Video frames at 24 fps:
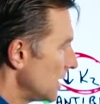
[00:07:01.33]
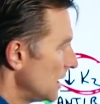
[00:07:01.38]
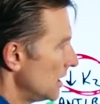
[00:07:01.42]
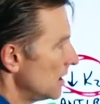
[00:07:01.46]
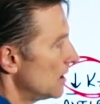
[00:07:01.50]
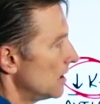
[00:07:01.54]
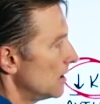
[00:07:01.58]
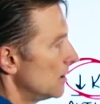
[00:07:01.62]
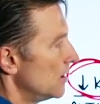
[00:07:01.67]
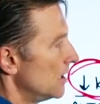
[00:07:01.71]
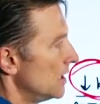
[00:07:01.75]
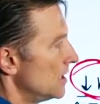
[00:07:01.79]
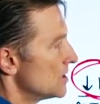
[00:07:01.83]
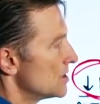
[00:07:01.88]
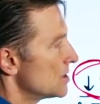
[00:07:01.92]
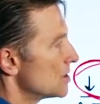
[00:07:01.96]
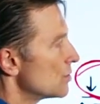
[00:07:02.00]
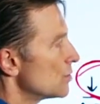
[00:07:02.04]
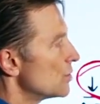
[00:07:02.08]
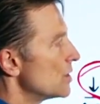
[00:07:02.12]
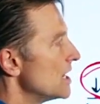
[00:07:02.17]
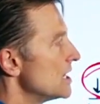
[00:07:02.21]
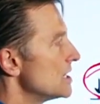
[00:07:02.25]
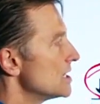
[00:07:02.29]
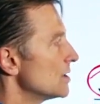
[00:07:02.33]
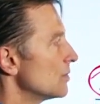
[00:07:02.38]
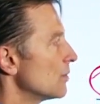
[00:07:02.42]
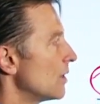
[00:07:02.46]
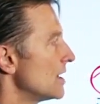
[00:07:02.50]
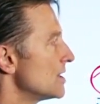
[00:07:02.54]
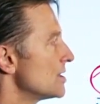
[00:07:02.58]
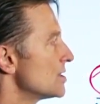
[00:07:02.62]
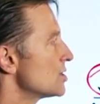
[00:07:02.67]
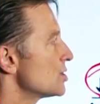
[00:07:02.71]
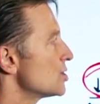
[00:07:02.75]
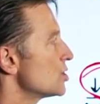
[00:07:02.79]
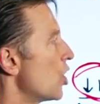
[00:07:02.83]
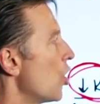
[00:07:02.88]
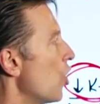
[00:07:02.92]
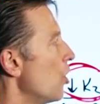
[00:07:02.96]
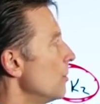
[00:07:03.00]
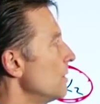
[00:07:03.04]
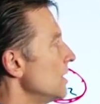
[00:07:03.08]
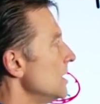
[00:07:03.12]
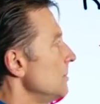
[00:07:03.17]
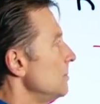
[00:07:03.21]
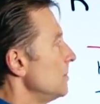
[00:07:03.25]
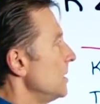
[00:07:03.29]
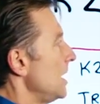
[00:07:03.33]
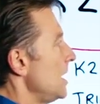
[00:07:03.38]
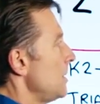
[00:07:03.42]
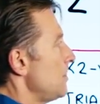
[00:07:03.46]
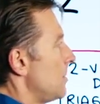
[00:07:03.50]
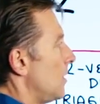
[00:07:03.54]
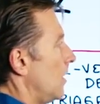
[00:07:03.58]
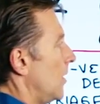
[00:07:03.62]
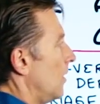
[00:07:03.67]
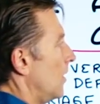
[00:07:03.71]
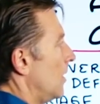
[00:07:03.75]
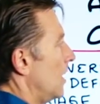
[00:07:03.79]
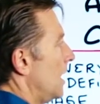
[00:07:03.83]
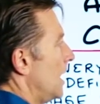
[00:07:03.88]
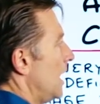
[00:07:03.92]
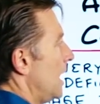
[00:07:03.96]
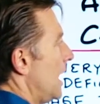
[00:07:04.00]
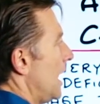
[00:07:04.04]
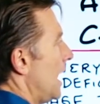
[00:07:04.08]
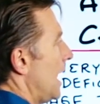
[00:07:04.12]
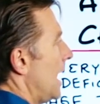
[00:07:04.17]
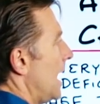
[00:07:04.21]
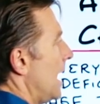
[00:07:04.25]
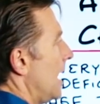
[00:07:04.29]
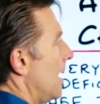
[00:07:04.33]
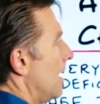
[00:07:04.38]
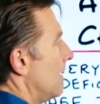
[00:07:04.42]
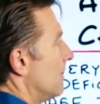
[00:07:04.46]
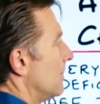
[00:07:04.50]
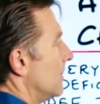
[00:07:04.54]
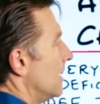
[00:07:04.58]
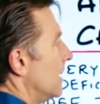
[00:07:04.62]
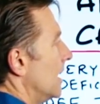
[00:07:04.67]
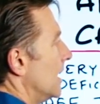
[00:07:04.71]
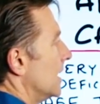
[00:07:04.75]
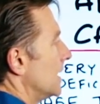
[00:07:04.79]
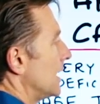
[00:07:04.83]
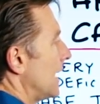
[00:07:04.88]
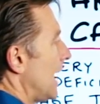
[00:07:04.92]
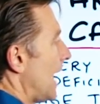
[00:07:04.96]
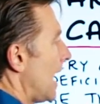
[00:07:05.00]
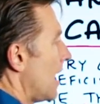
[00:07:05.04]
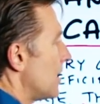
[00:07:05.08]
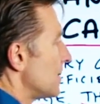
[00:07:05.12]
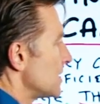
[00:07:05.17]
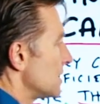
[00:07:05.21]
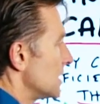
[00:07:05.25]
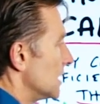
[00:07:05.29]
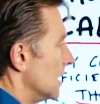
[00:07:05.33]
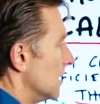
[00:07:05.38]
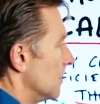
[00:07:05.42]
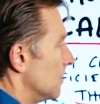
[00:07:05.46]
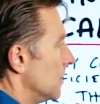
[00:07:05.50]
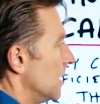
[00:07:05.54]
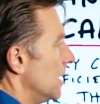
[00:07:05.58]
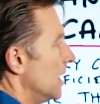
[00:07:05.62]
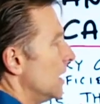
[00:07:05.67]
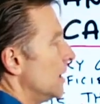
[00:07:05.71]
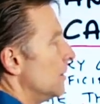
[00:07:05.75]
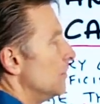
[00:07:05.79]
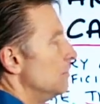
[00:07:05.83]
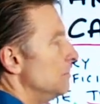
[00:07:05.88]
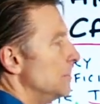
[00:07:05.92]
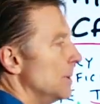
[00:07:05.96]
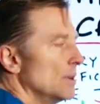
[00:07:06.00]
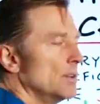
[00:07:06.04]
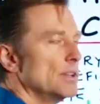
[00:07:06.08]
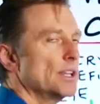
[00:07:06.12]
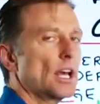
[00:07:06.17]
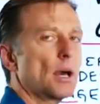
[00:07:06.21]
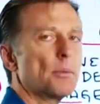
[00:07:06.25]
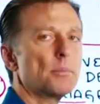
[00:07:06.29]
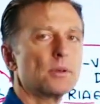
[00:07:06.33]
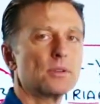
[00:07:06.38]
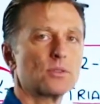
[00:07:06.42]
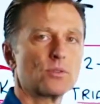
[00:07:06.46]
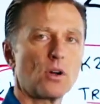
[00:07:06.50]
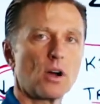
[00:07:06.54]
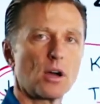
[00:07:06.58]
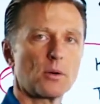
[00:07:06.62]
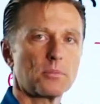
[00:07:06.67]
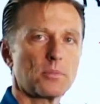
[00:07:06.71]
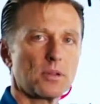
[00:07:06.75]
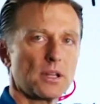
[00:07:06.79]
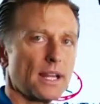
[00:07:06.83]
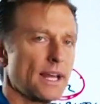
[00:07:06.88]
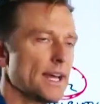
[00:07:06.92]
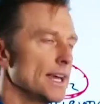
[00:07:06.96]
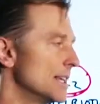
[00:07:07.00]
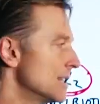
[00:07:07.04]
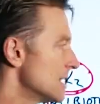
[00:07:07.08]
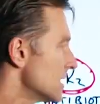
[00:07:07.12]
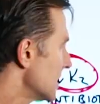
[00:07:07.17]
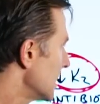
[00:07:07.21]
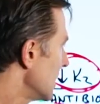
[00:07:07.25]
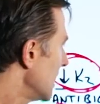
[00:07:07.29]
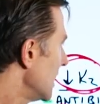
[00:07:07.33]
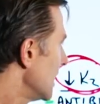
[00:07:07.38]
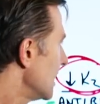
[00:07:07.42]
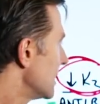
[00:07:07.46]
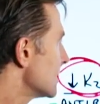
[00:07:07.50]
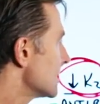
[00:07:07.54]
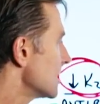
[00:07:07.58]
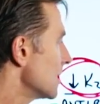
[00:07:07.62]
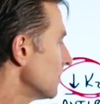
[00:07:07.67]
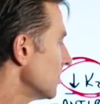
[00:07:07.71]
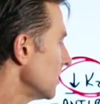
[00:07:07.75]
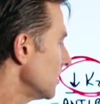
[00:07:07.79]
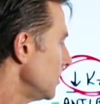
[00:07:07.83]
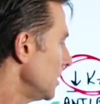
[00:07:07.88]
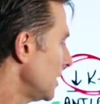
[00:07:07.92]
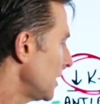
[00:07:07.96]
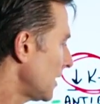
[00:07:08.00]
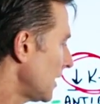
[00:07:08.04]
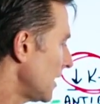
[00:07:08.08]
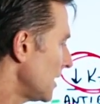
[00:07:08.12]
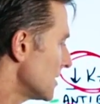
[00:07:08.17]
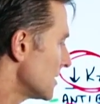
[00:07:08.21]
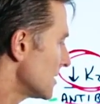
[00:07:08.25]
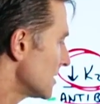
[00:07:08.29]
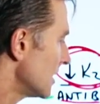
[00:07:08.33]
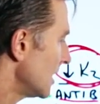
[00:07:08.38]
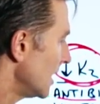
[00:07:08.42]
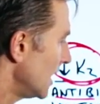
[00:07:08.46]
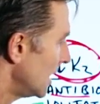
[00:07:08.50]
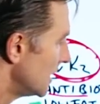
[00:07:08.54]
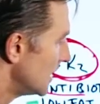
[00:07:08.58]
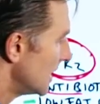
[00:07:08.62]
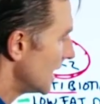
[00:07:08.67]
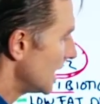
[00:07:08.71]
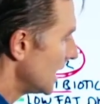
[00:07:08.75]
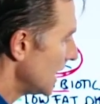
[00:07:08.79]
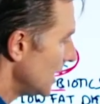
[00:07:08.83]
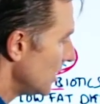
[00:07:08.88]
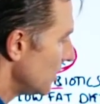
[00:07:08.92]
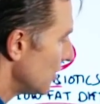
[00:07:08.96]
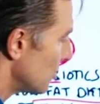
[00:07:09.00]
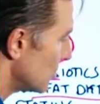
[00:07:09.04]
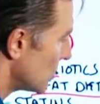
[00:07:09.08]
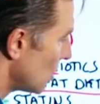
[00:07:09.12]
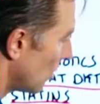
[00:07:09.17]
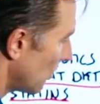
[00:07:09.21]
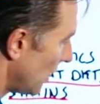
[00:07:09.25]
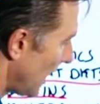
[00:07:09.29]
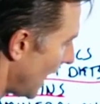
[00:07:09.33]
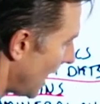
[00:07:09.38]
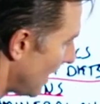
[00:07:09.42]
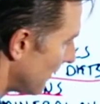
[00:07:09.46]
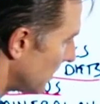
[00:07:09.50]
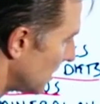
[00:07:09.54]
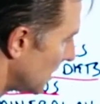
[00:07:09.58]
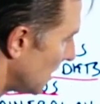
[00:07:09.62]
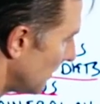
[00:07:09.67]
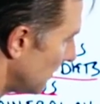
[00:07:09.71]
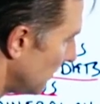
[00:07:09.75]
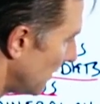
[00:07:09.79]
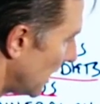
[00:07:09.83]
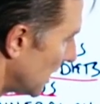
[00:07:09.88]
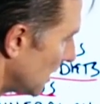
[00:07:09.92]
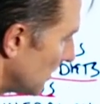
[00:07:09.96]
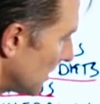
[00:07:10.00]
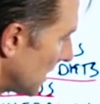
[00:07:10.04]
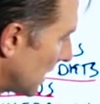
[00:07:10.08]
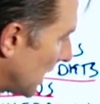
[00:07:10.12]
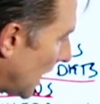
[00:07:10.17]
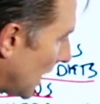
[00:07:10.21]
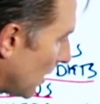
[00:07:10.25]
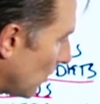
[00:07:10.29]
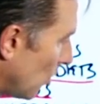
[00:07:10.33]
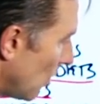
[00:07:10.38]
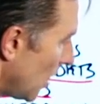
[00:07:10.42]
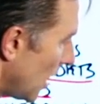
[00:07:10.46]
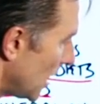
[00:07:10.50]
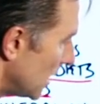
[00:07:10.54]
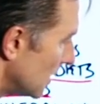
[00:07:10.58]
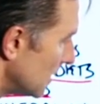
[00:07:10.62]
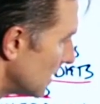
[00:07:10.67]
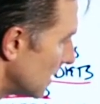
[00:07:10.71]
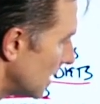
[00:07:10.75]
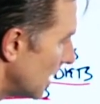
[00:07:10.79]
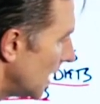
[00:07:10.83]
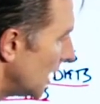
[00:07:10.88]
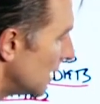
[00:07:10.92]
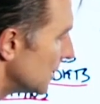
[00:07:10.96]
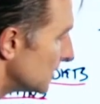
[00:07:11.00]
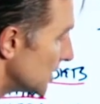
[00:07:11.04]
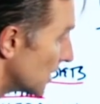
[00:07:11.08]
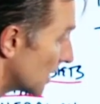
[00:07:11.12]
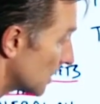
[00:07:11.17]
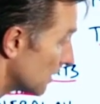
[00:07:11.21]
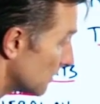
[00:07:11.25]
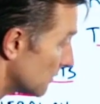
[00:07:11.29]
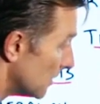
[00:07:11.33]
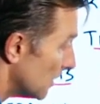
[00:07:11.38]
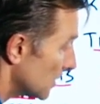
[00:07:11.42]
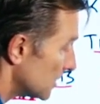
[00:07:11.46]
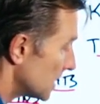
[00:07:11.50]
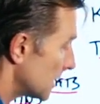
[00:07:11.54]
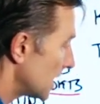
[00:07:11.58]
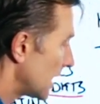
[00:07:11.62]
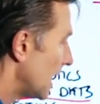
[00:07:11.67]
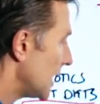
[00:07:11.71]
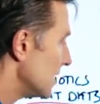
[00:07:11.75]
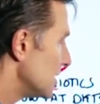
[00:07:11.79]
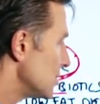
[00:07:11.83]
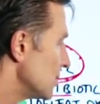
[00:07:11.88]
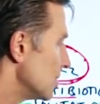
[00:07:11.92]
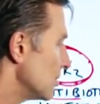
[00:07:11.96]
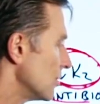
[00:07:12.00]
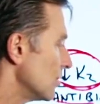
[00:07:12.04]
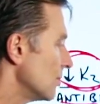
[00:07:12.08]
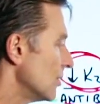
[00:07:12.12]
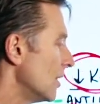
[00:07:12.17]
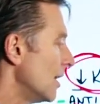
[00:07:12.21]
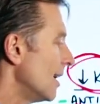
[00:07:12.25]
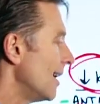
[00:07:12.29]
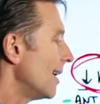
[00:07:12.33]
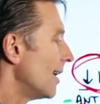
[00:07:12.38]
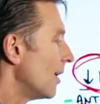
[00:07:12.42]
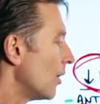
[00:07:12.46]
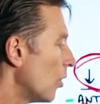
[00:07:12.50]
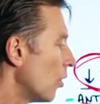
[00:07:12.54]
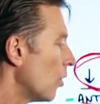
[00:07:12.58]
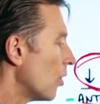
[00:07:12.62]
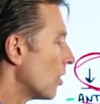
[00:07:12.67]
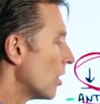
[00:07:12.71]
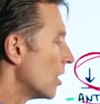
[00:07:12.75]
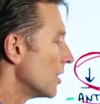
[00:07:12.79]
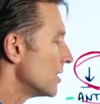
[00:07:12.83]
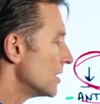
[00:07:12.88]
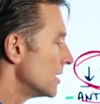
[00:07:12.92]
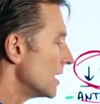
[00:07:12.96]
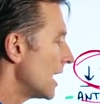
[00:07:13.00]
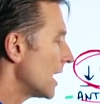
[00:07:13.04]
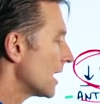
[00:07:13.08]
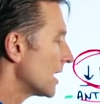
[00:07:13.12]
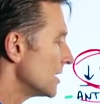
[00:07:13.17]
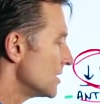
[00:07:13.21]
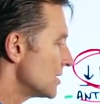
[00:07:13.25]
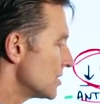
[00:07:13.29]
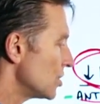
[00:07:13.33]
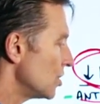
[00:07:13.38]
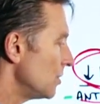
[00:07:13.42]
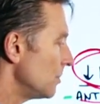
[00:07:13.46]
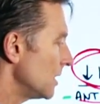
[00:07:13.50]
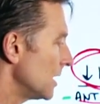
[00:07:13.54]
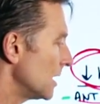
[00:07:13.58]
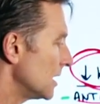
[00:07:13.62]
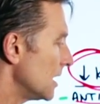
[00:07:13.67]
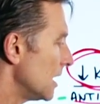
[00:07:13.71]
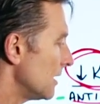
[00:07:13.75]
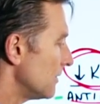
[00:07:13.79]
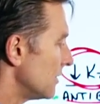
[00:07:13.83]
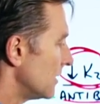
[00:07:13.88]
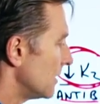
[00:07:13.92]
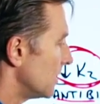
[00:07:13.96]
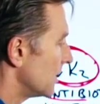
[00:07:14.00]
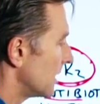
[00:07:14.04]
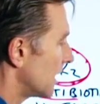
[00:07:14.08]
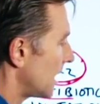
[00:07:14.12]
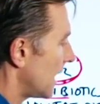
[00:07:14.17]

here is the reason why so many people have calcium building up in the wrong place, simply because they either don't have enough vitamin K1 to convert to K2, or they're not consuming enough of the